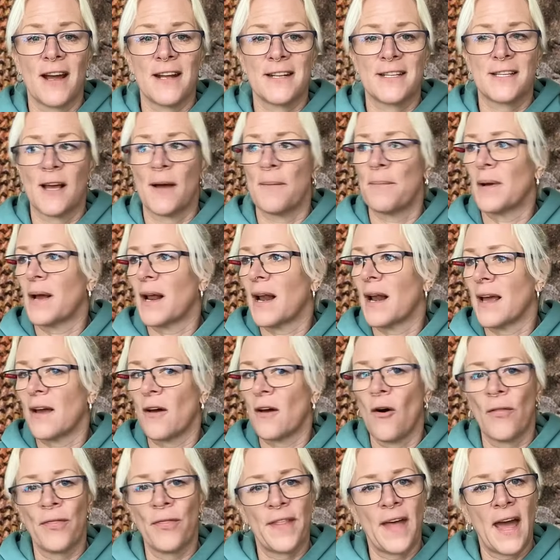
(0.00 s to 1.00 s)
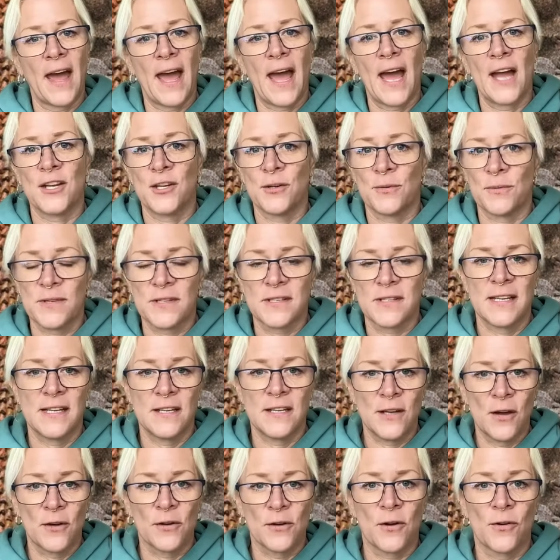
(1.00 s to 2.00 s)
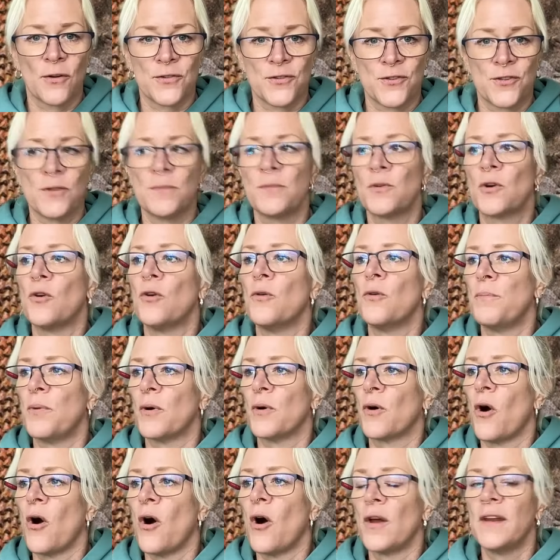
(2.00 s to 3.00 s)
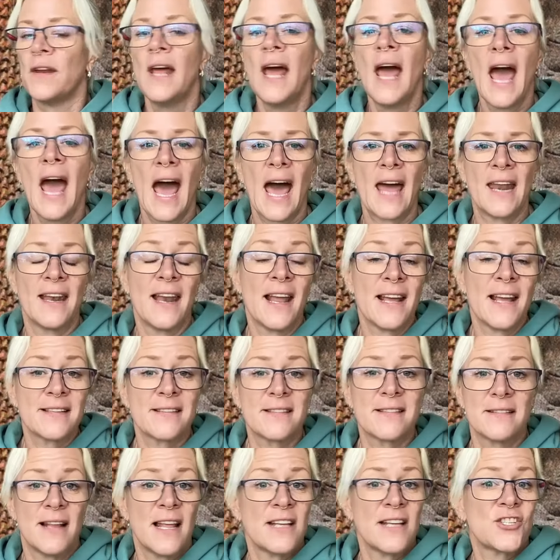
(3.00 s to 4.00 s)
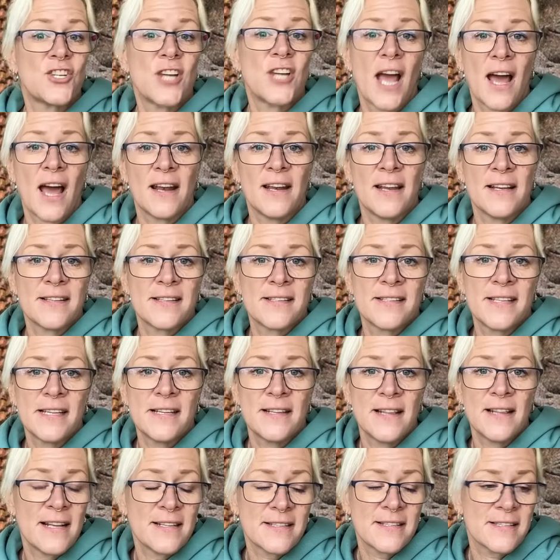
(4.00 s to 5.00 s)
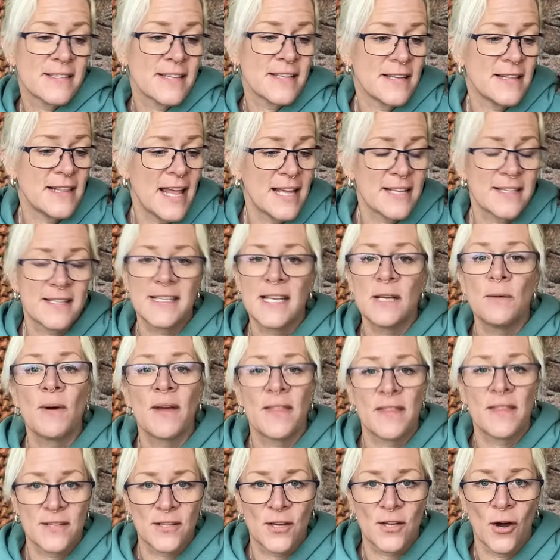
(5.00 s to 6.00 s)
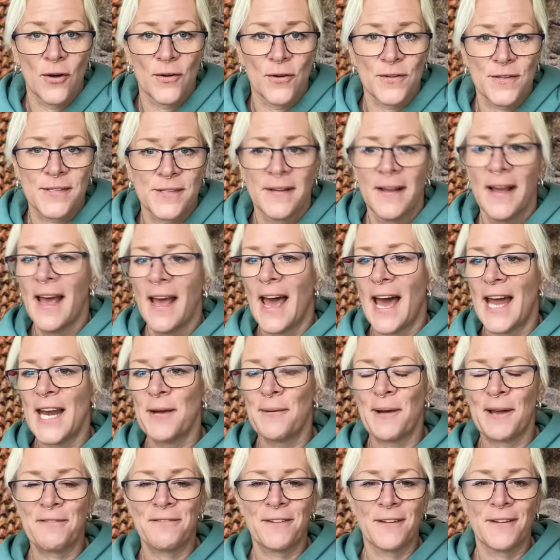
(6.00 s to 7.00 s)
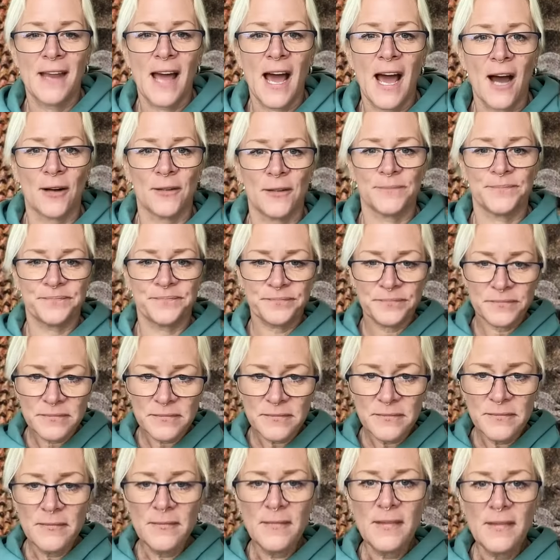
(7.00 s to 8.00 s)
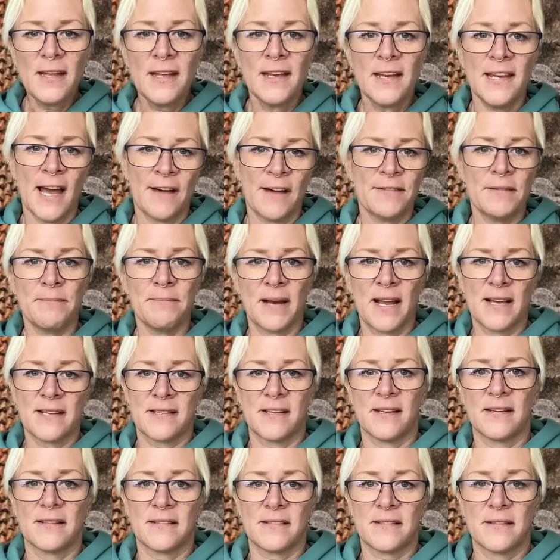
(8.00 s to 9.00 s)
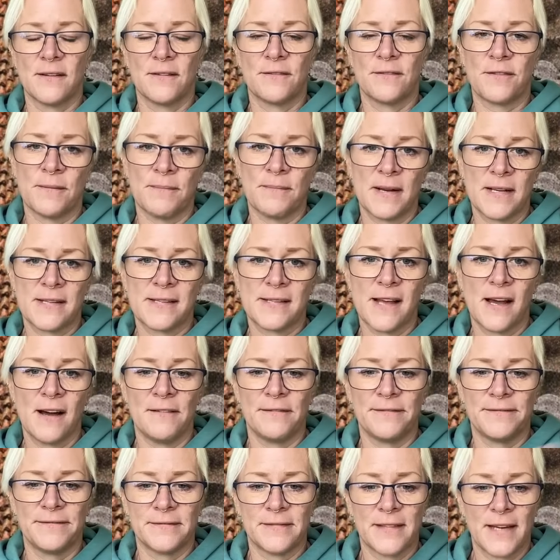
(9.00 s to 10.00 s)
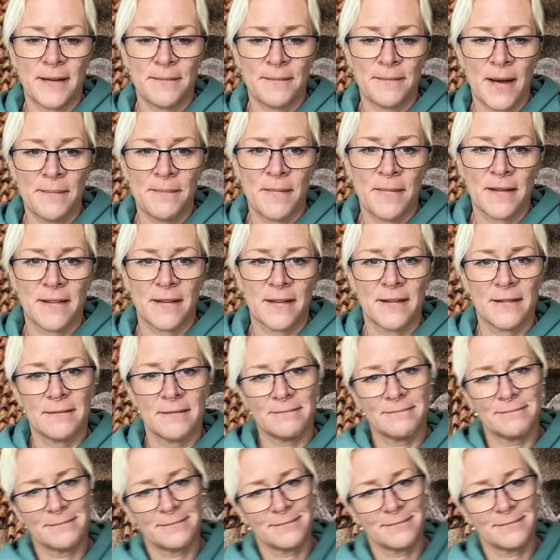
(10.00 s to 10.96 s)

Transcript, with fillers: write-up, click on there, and you'll see no cost Zoom call, book on, and let's chat. Let's see where this goes. Anyway, for now, love and blessings from myself and my mother,